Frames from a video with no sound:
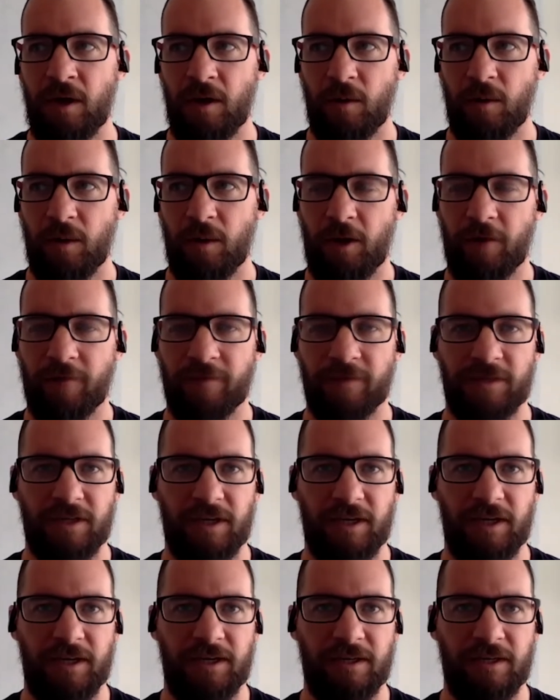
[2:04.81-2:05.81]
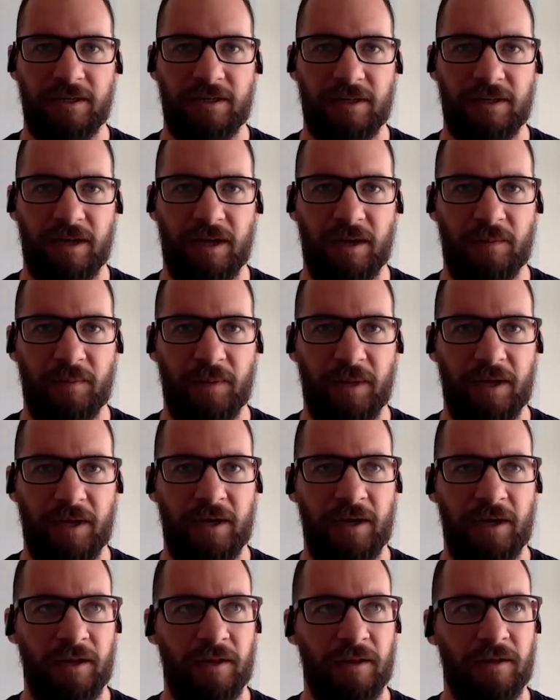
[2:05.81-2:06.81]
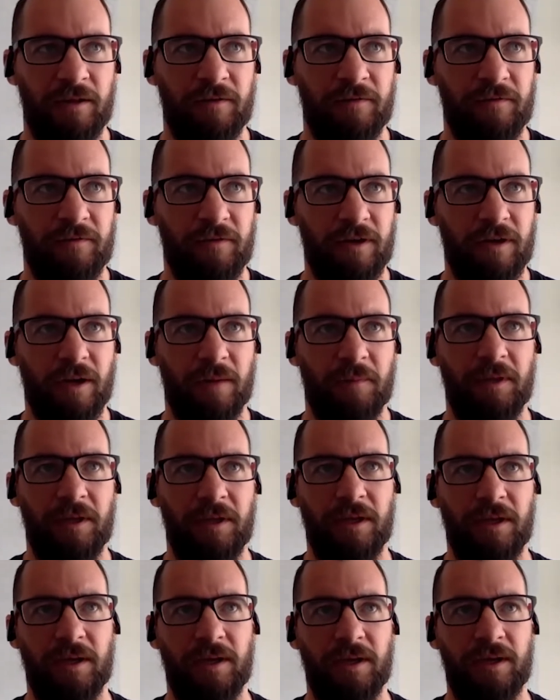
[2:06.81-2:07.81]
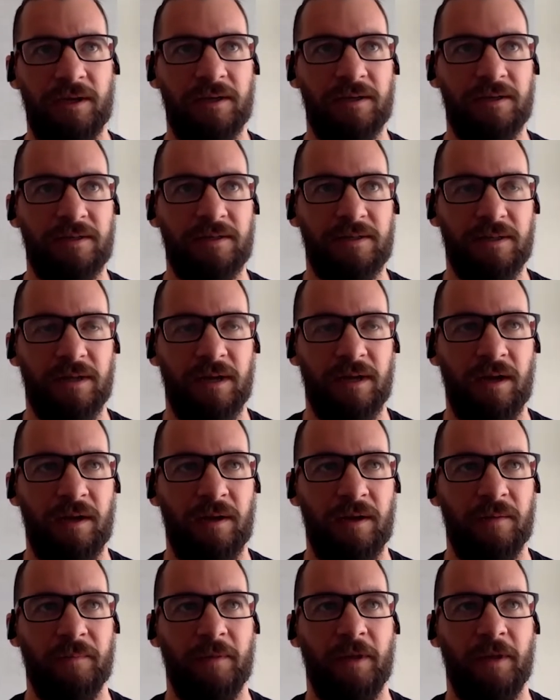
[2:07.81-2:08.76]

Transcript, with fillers: went overseas, uh, played in England for a couple of years um,